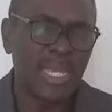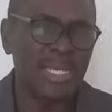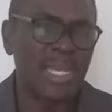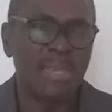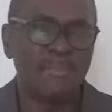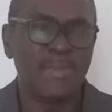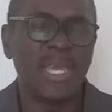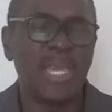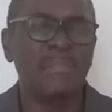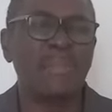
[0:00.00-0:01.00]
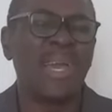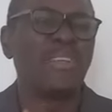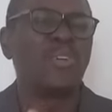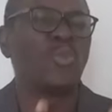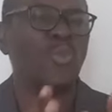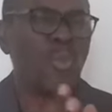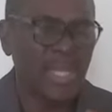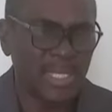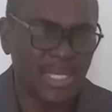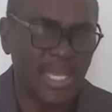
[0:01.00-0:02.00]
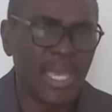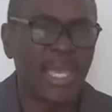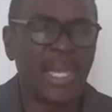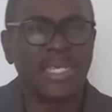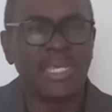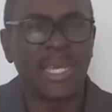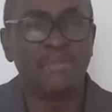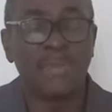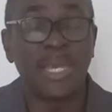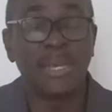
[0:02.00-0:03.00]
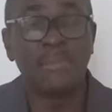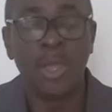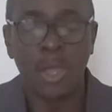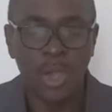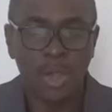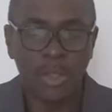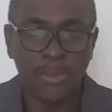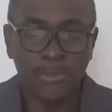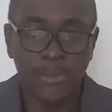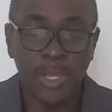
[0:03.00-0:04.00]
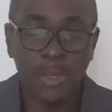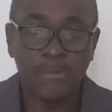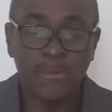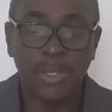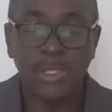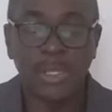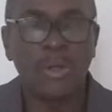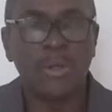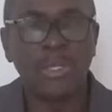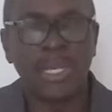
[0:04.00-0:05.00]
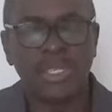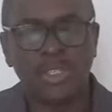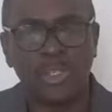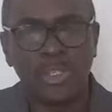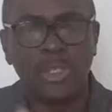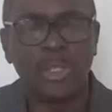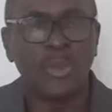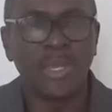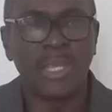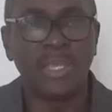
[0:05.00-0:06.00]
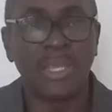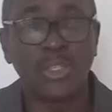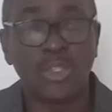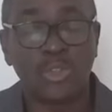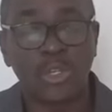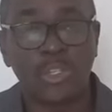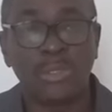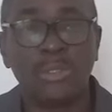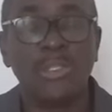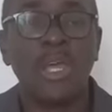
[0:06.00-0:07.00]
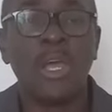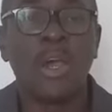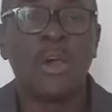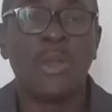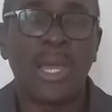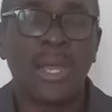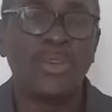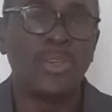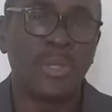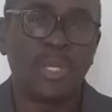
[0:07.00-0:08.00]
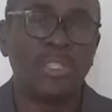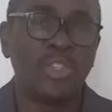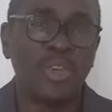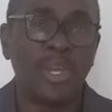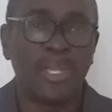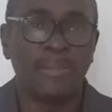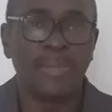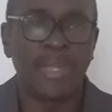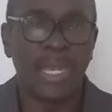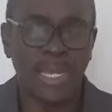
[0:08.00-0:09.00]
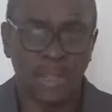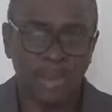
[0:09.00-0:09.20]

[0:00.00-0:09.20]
9 p.m. and on Wednesday at 9 p.m. on the free conference call. Let's just look at the instructions on how you can join, and I'll be